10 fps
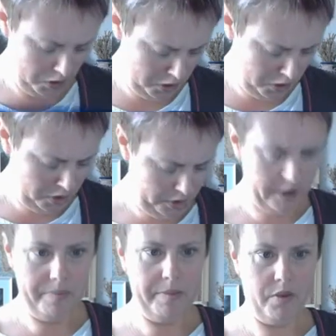I guess
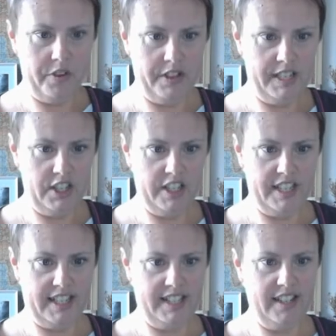that,
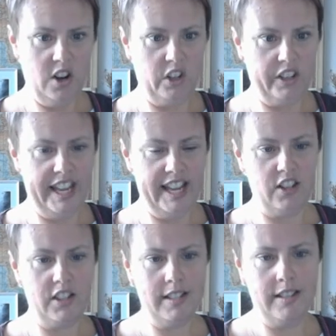if I
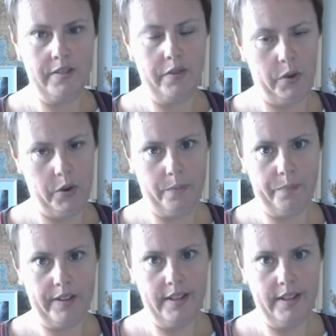get the fingering right,